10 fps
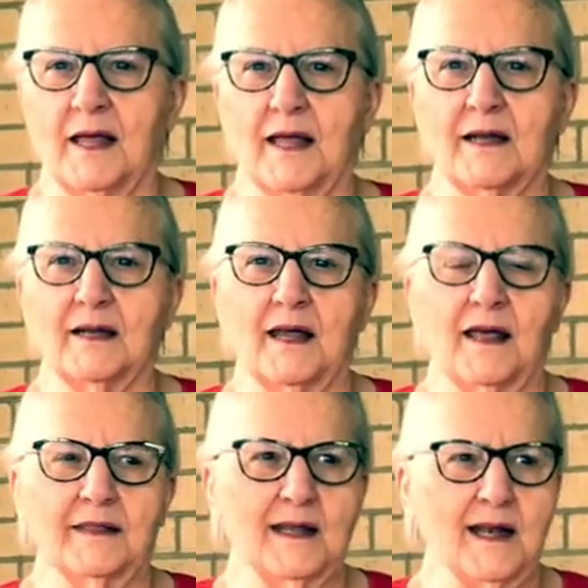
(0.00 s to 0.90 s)
And
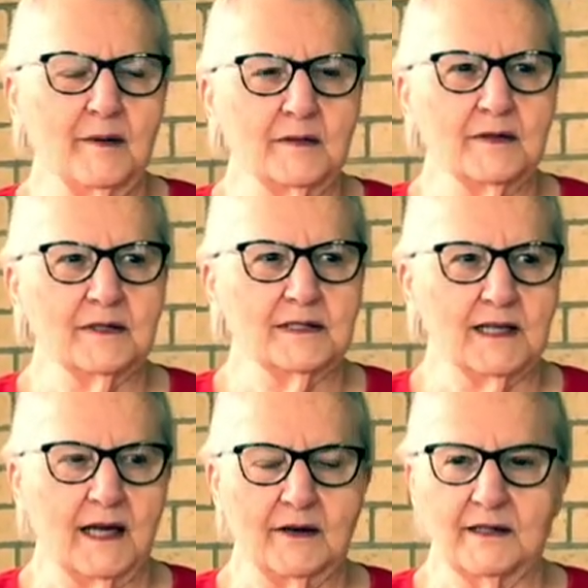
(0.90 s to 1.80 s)
that happened on a
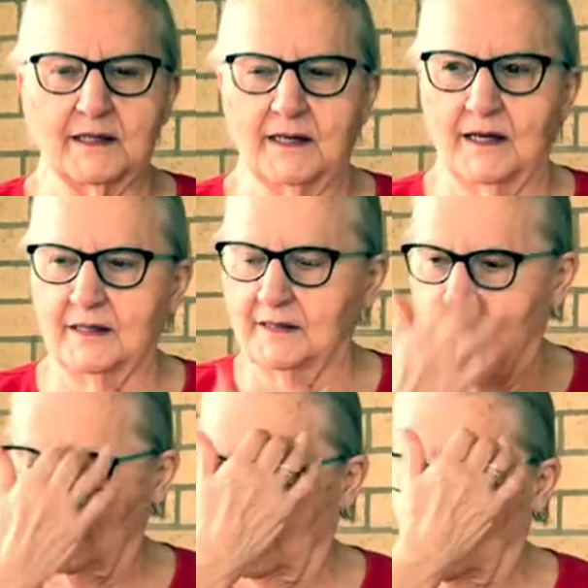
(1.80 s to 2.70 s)
Saturday night,
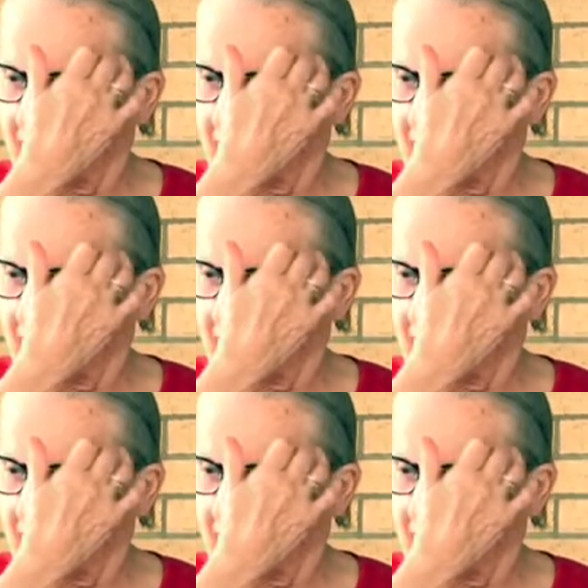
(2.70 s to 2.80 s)
and